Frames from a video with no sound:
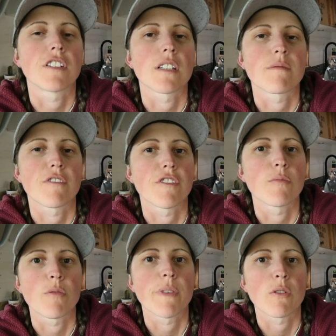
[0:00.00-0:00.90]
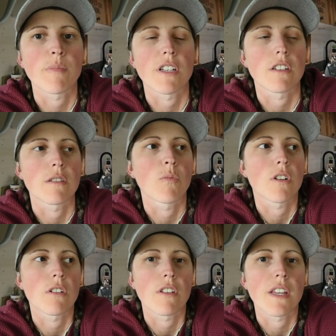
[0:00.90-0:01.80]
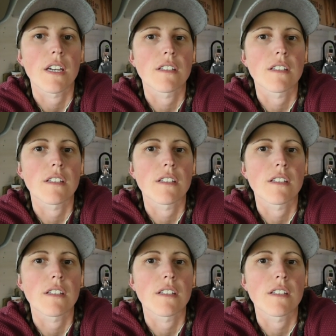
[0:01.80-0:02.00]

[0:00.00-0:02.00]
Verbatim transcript: and there's a few more build pictures and whatnot on there.